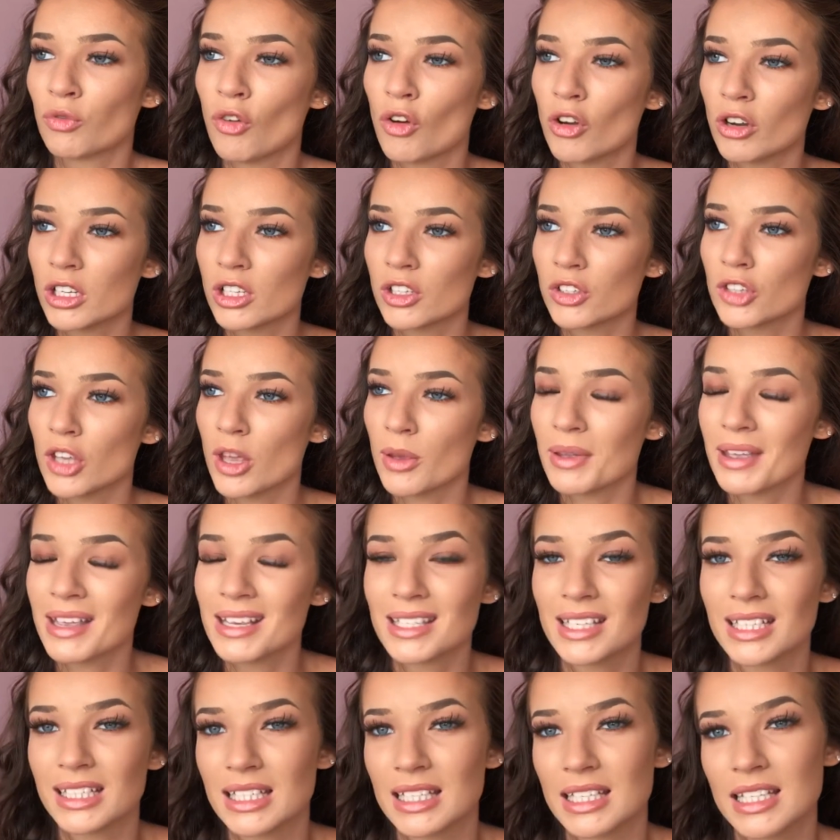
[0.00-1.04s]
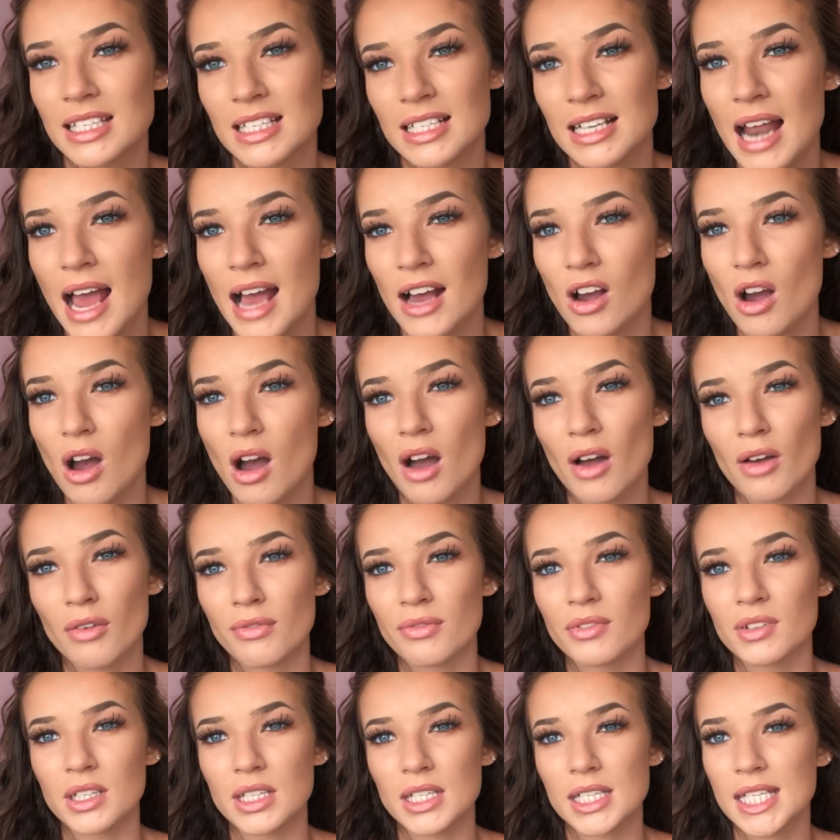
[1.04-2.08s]
find it so easy to slag
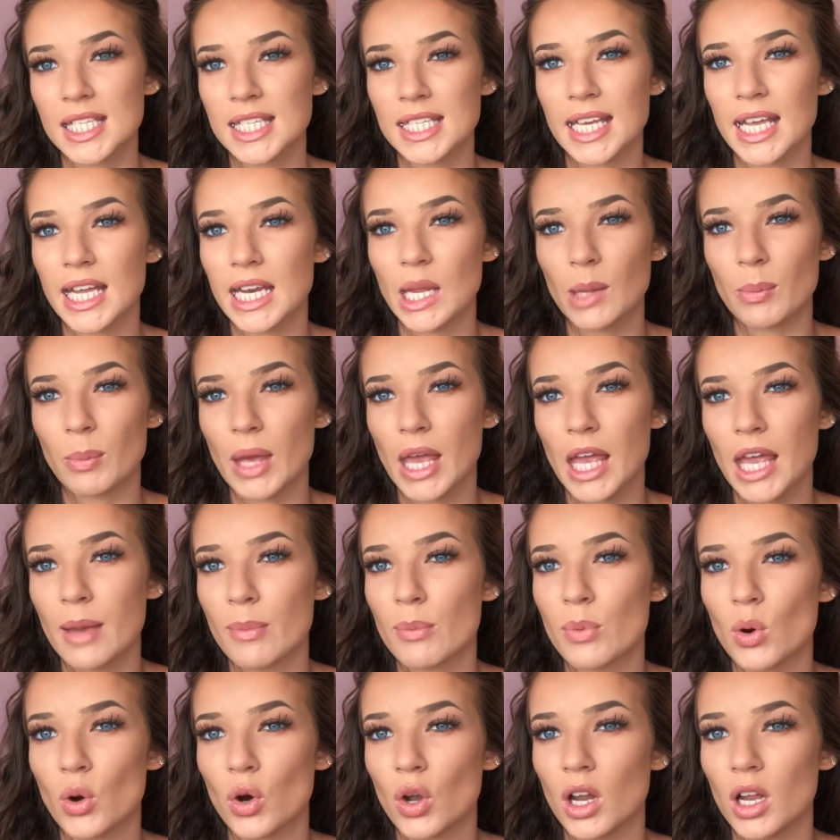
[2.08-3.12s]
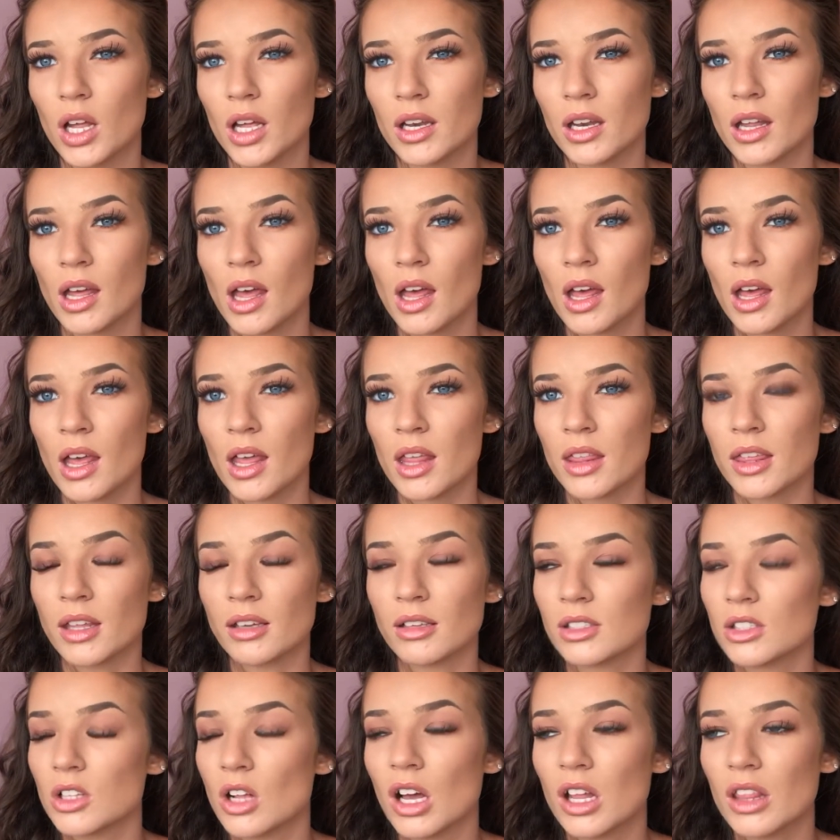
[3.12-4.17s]
off skinny people and
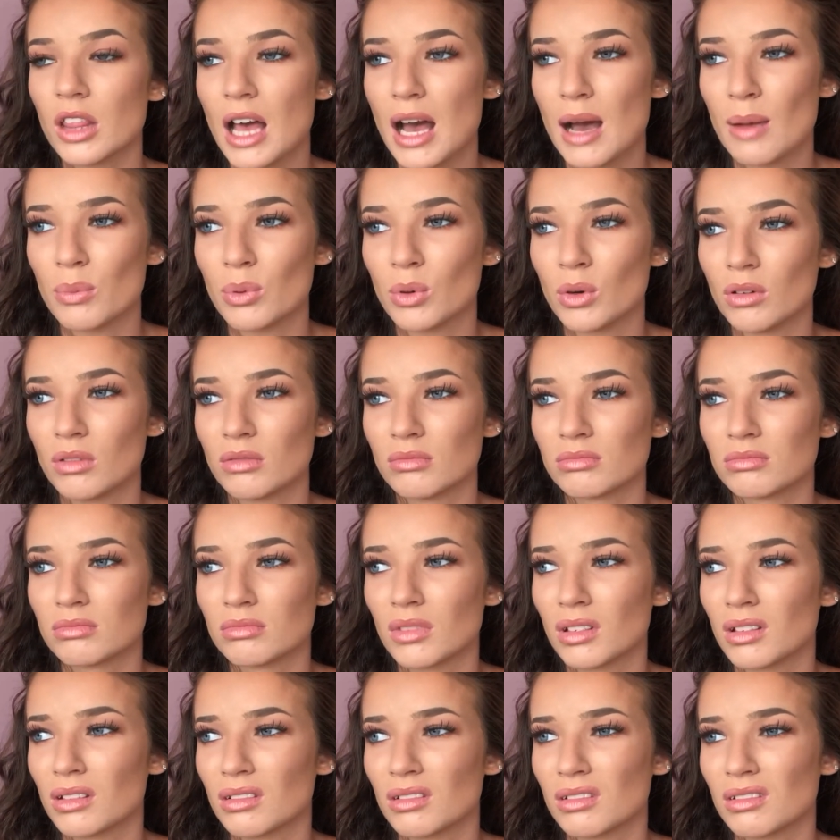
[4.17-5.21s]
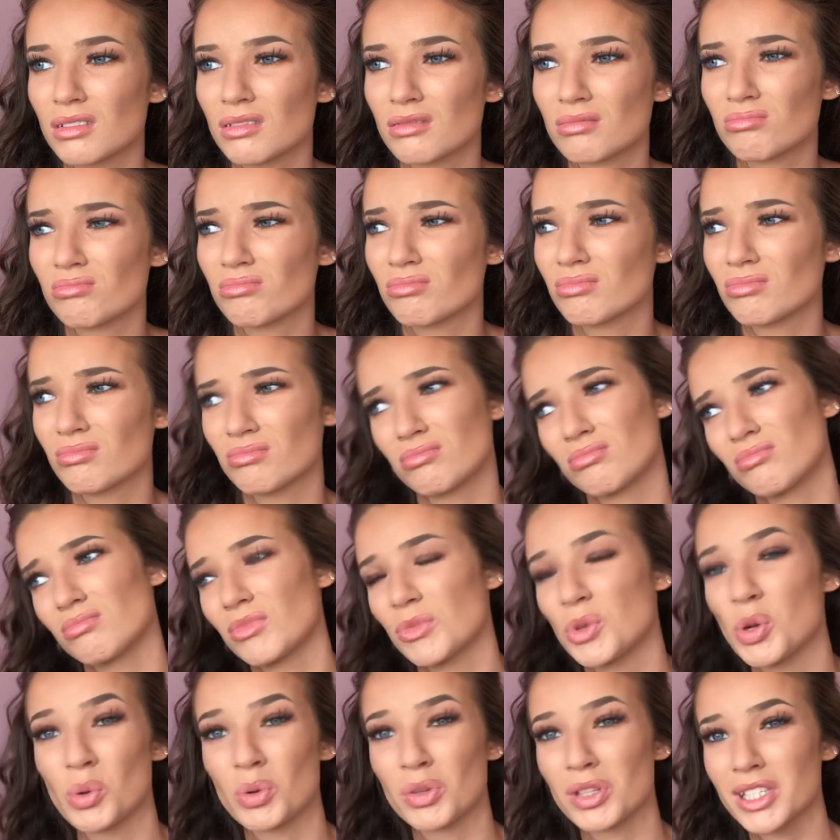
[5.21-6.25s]
things like that, but
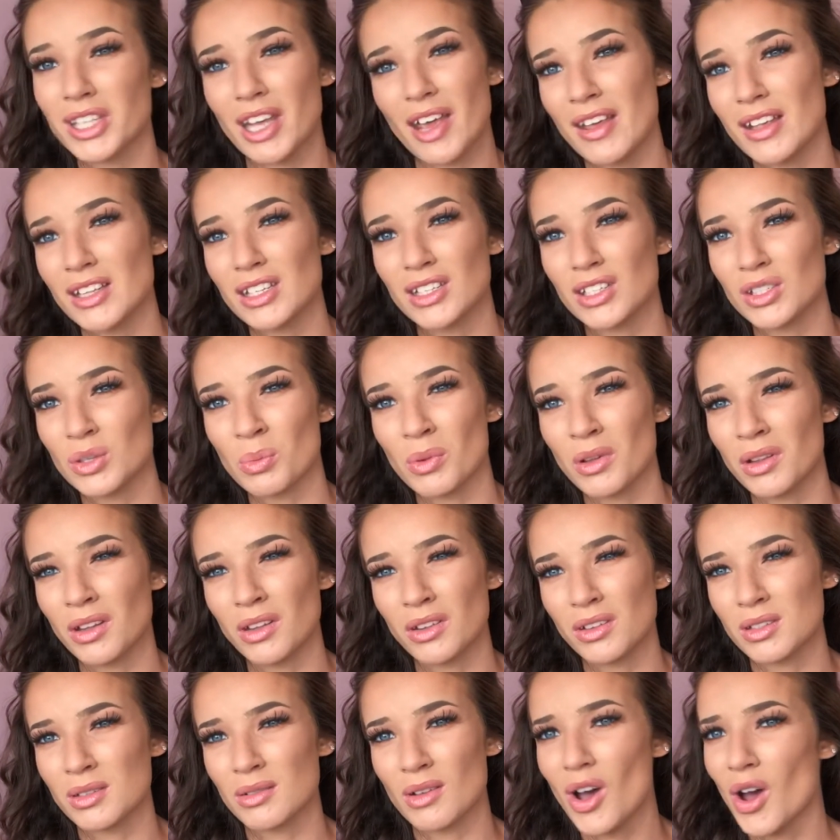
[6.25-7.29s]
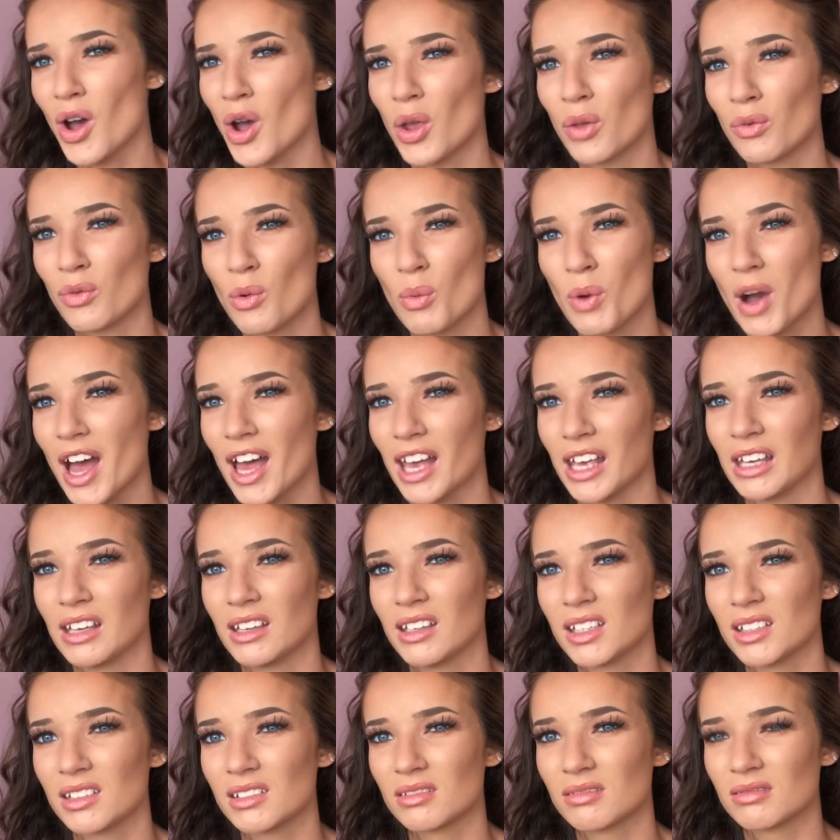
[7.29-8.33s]
you wouldn't say that to someone that's overweight.
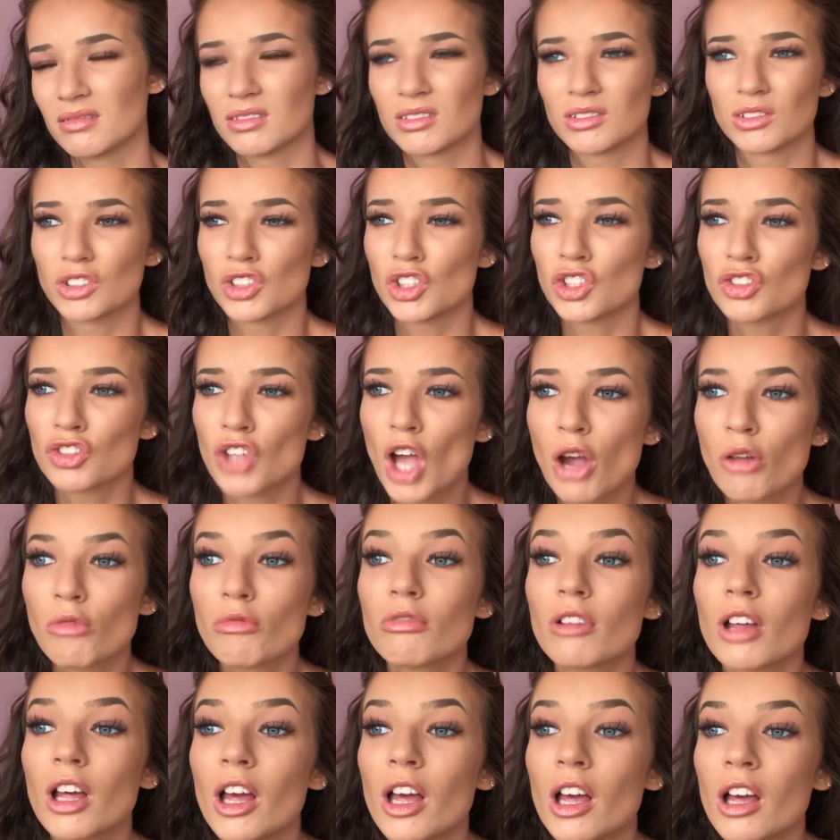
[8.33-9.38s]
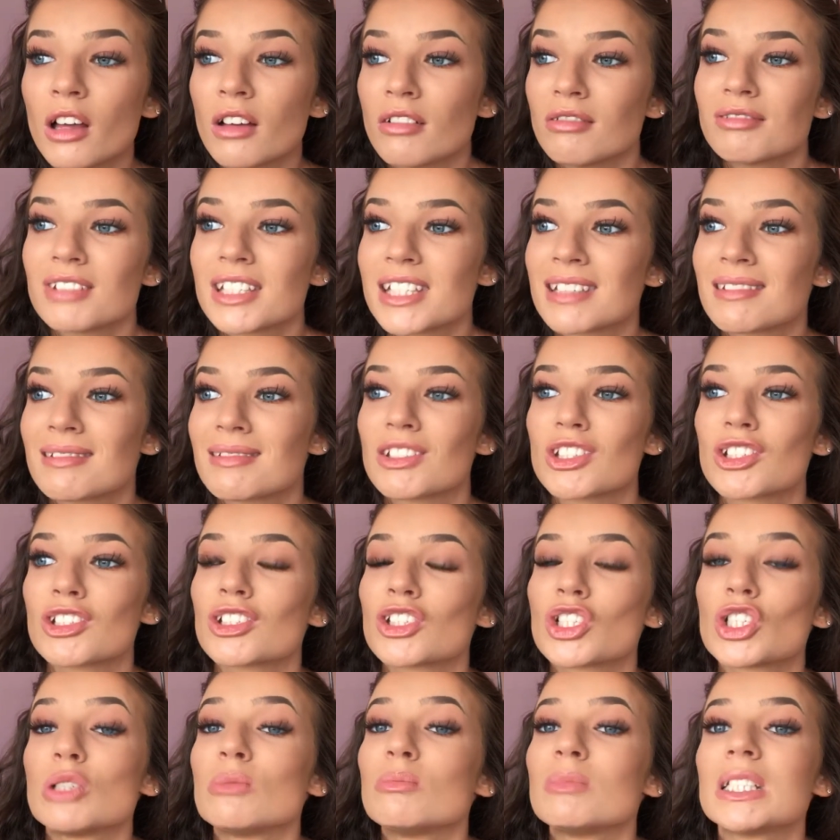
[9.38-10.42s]
Just don't
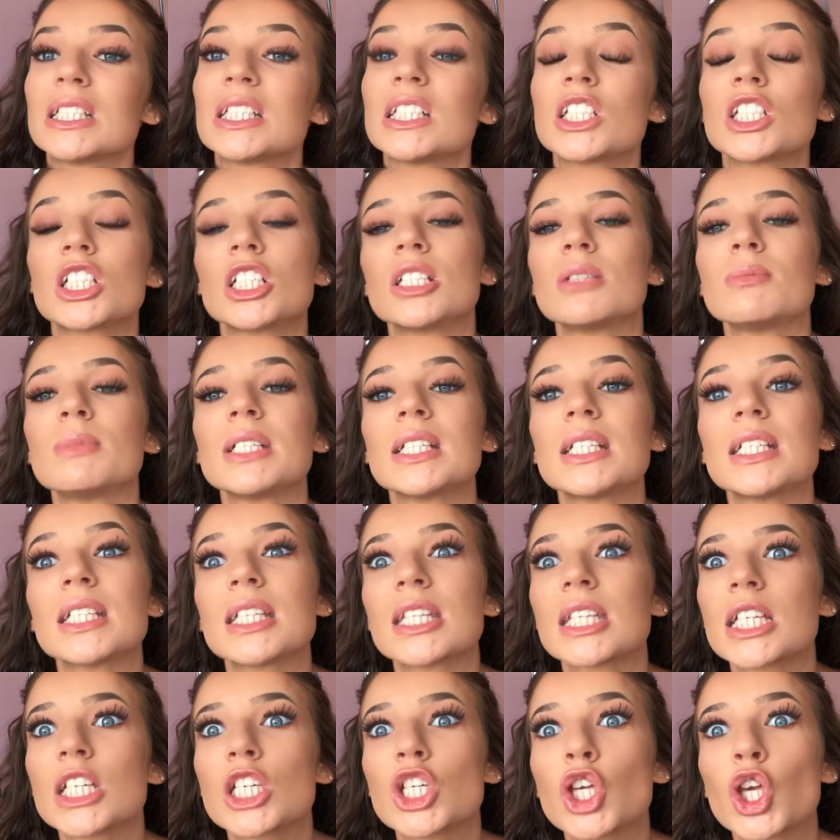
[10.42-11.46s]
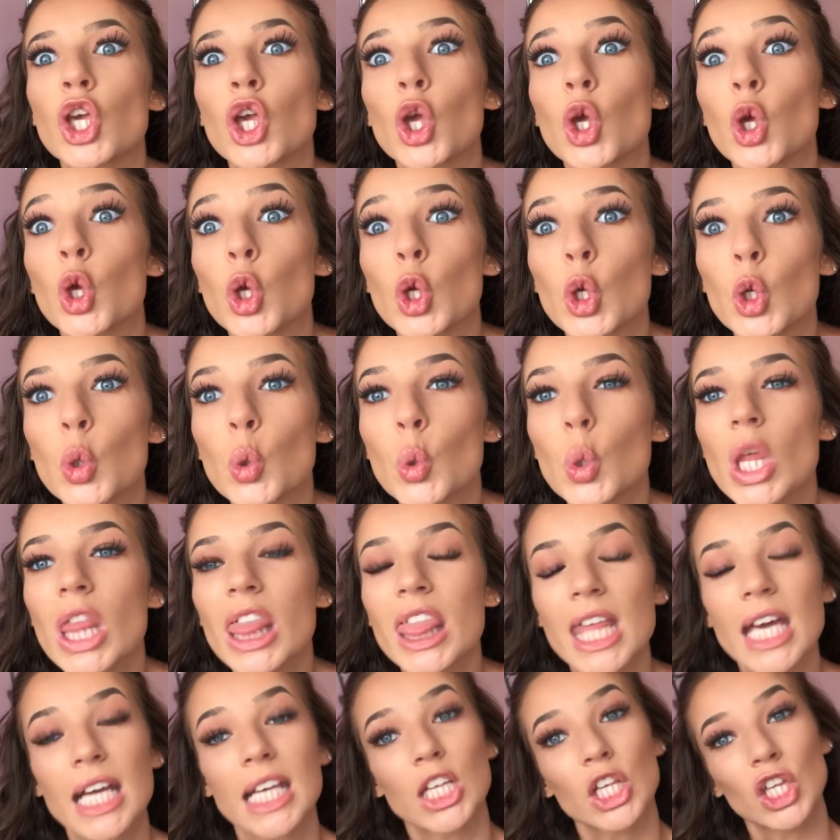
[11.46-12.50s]
make the comment, thank you,
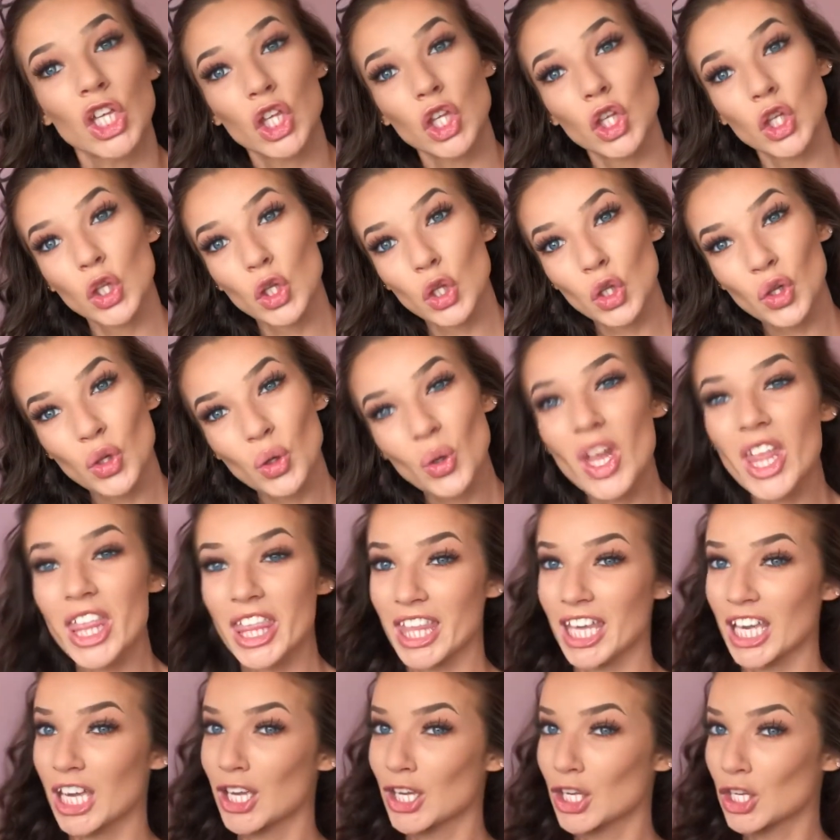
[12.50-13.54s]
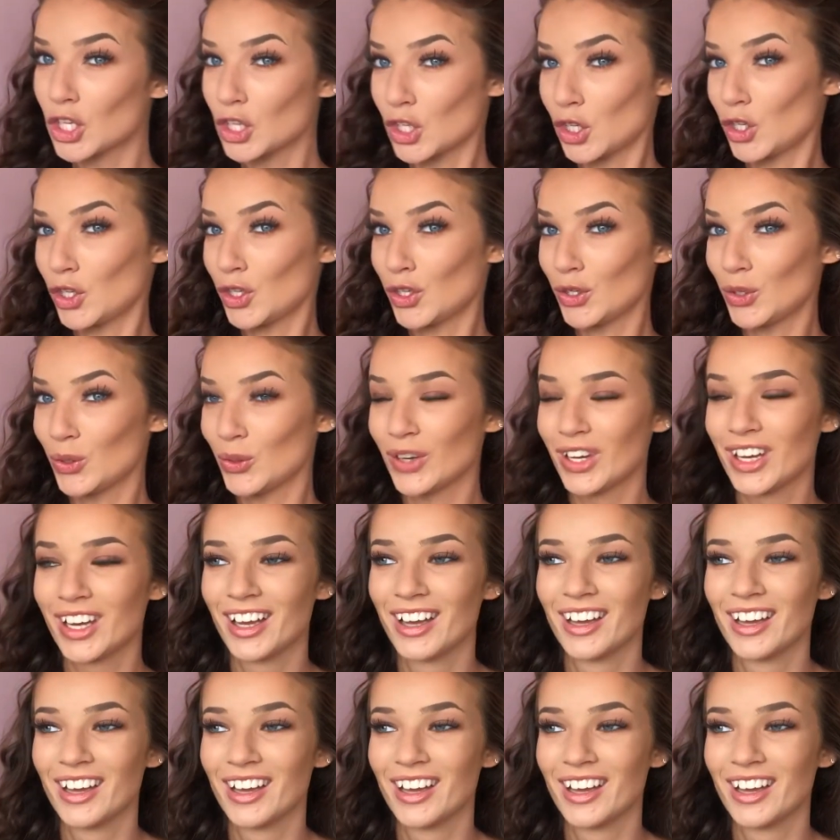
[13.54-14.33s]
thank you, thank you.